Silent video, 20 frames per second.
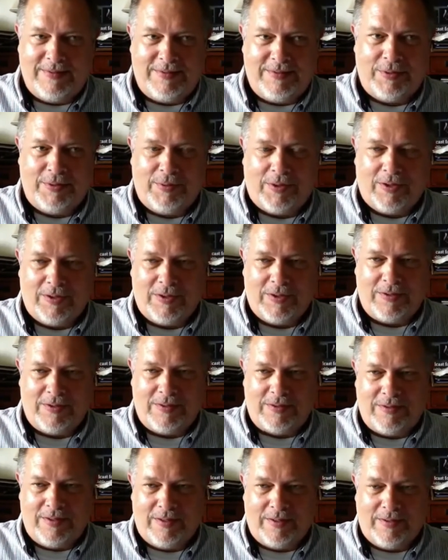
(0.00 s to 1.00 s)
our
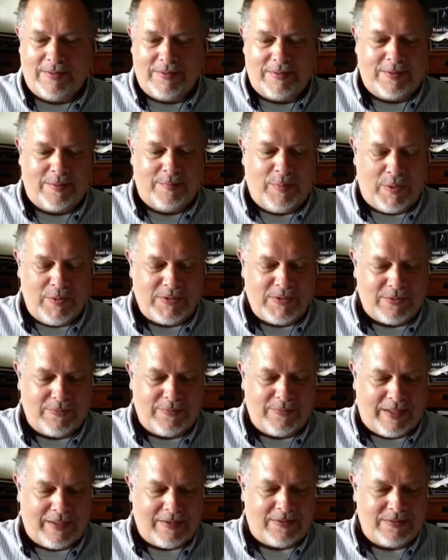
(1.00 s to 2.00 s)

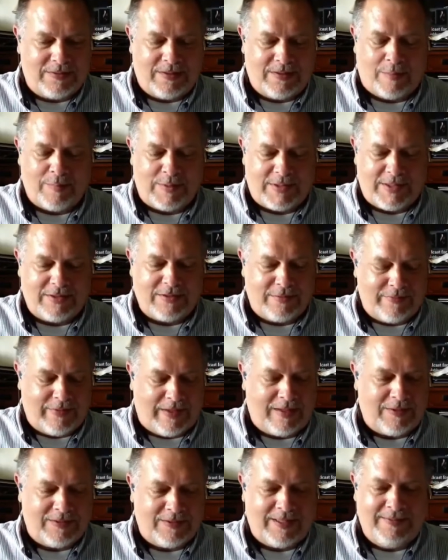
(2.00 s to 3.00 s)
composition
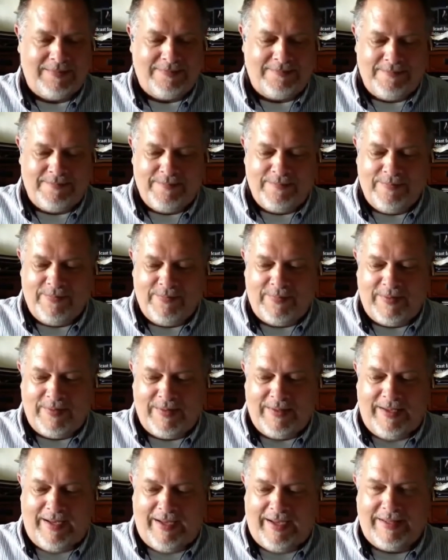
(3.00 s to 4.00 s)
faculty.
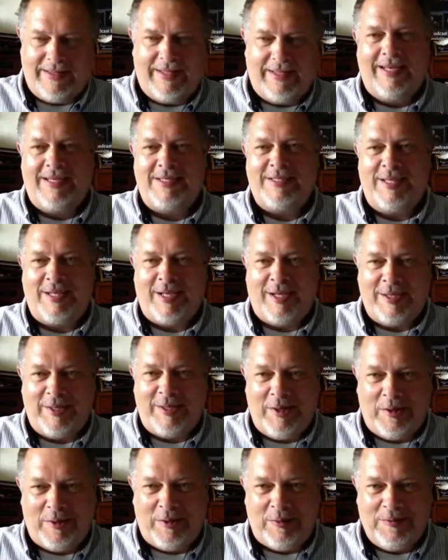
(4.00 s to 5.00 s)
And the next thing I
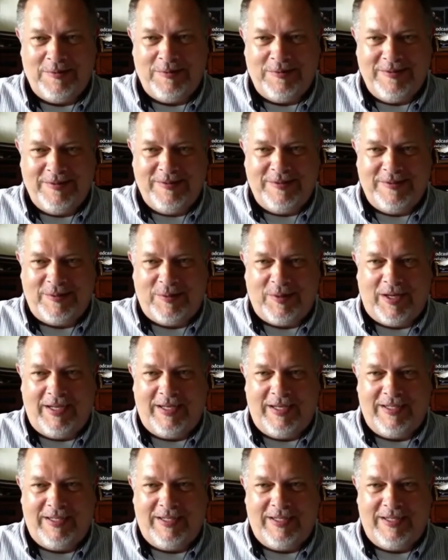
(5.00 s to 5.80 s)
know, right,